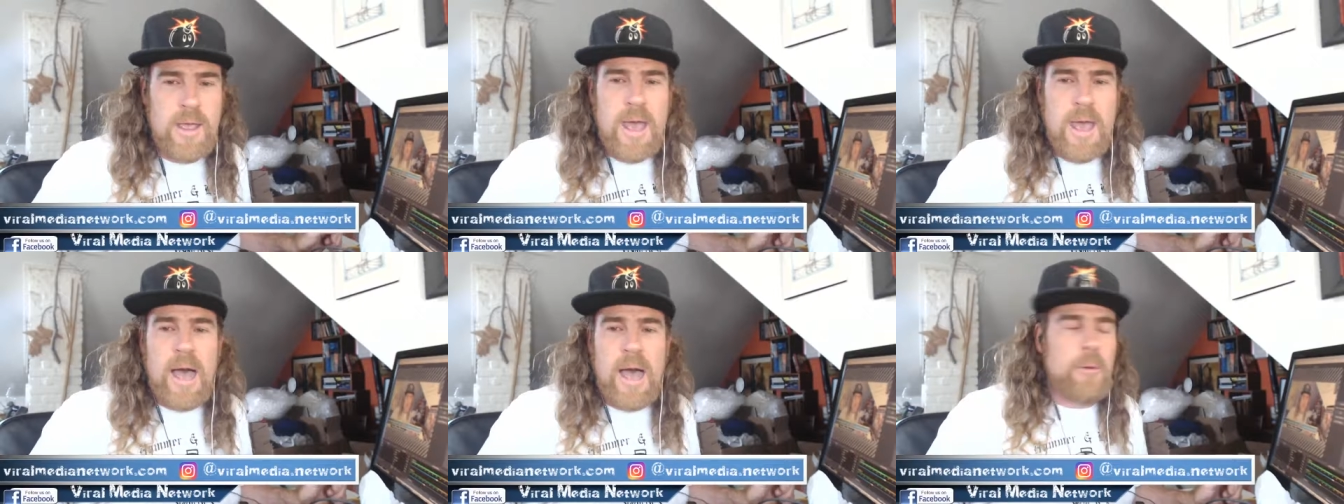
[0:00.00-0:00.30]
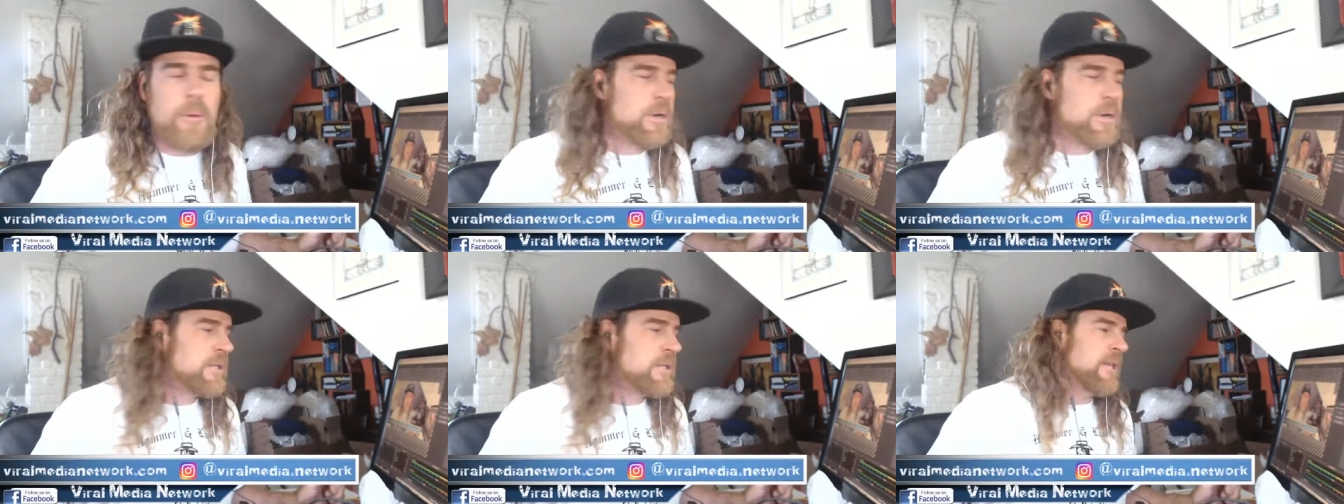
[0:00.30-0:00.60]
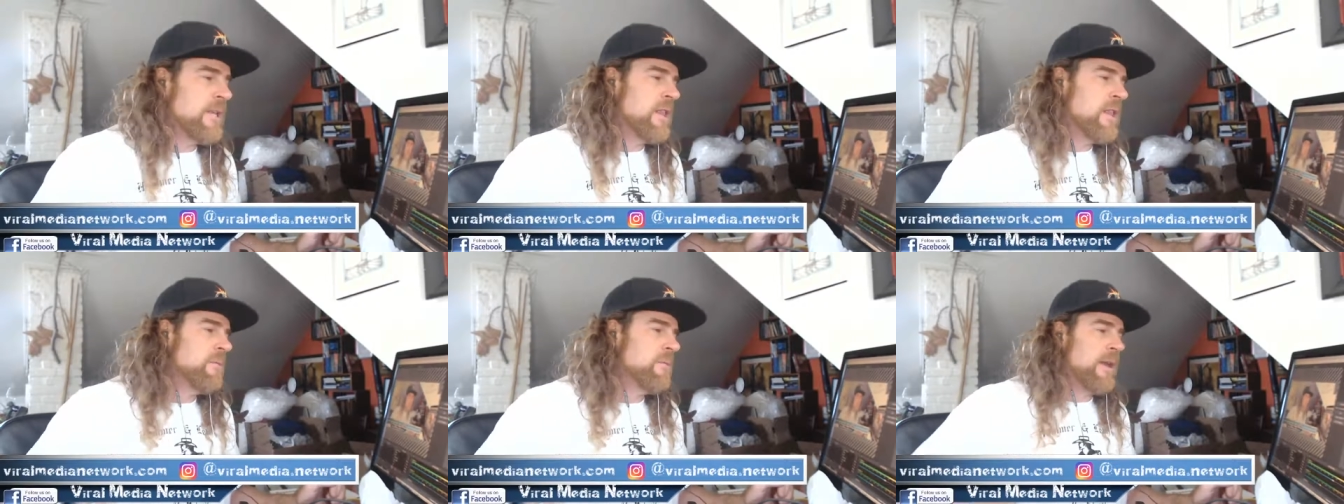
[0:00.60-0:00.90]
I want to
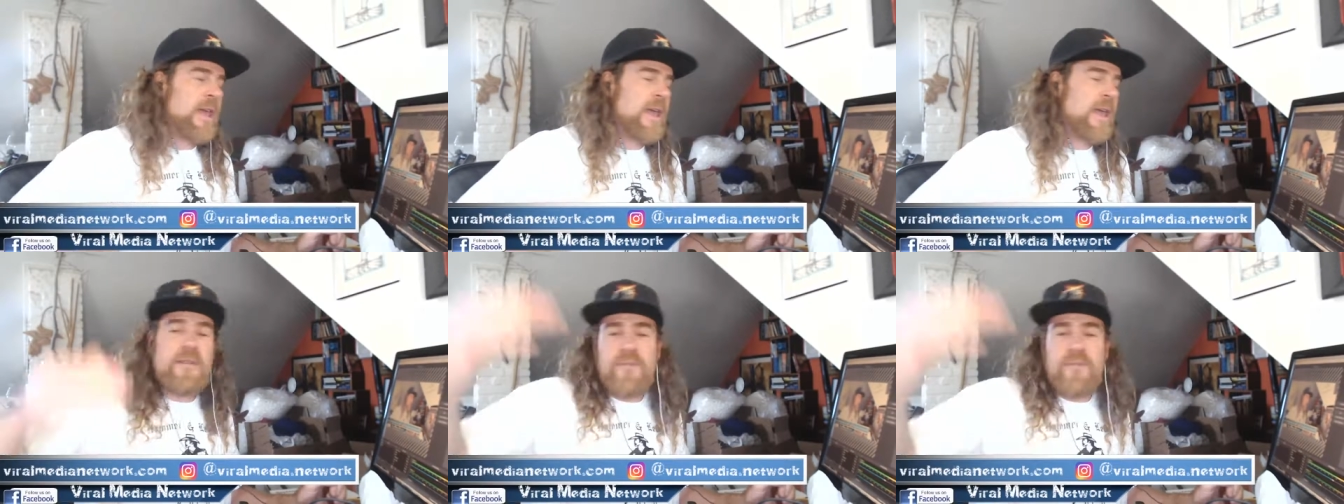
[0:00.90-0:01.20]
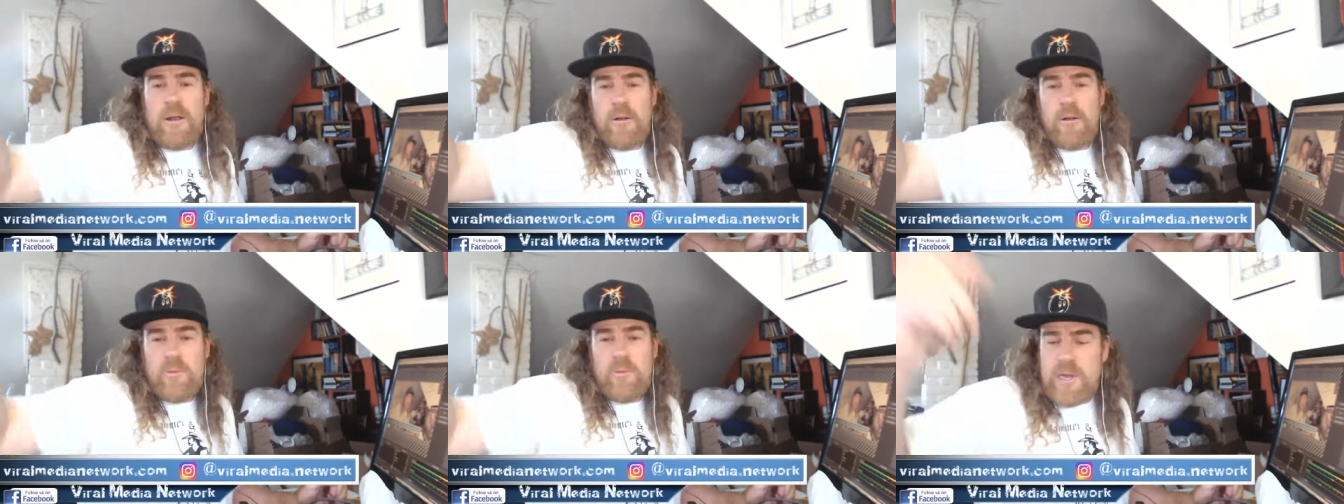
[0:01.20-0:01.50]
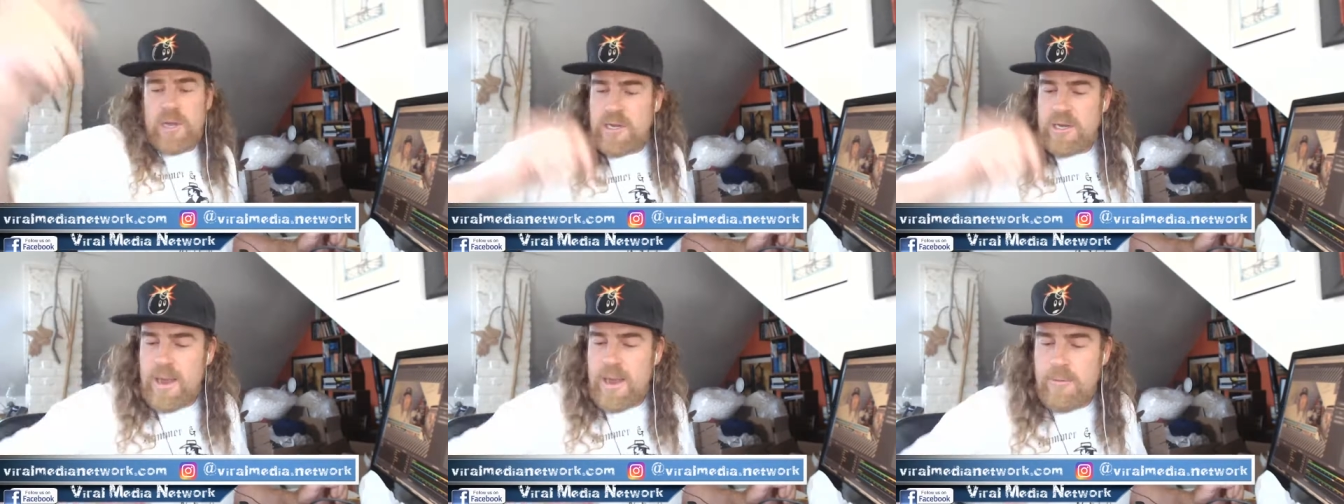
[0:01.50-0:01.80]
celebrate, hey, Viral
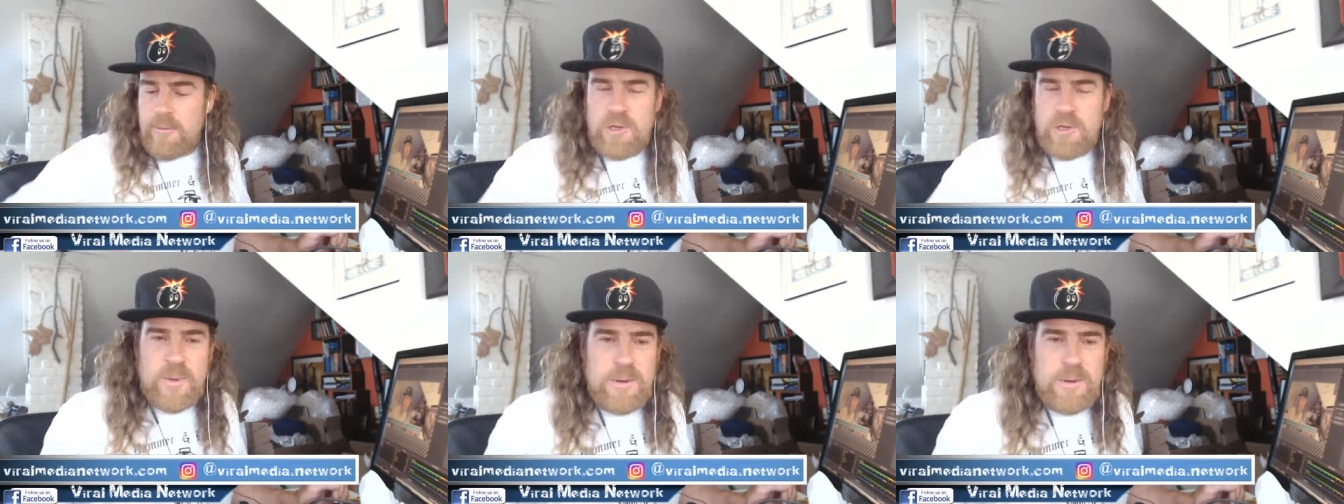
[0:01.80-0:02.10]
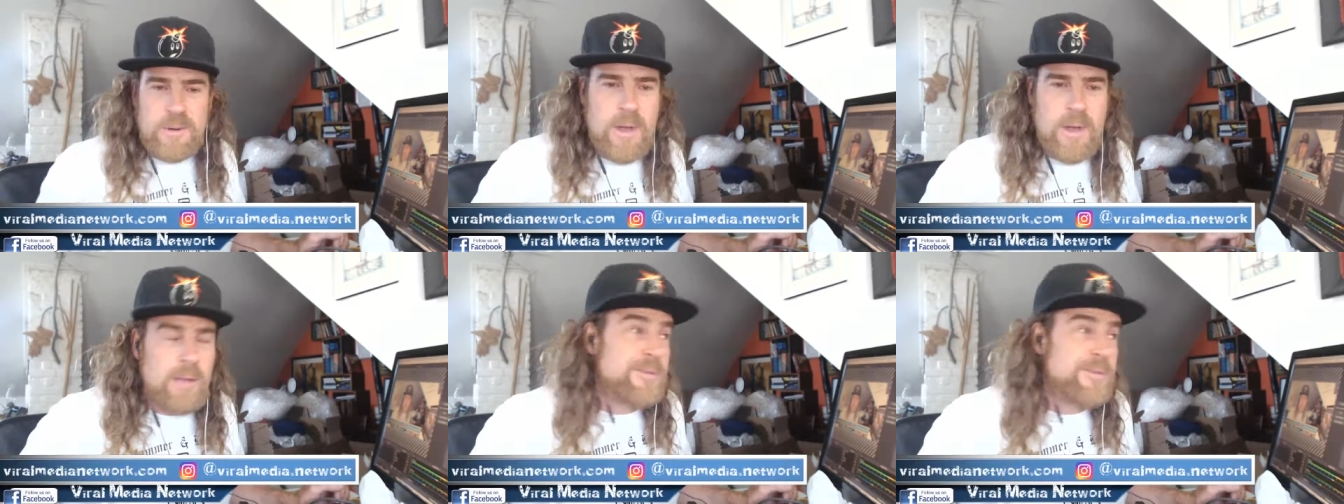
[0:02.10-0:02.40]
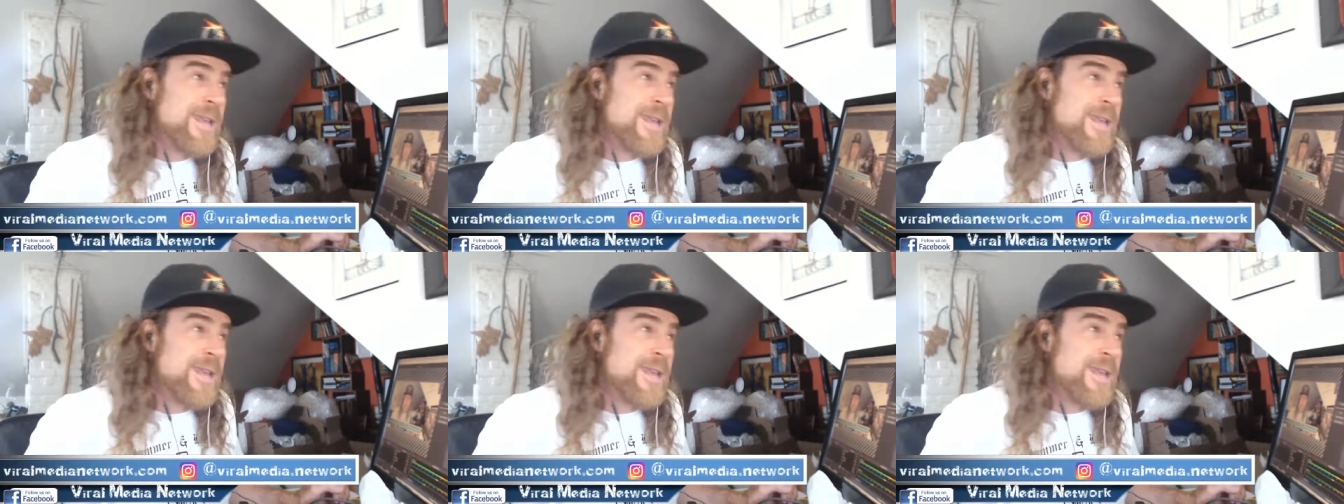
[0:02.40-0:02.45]
Media Network's been around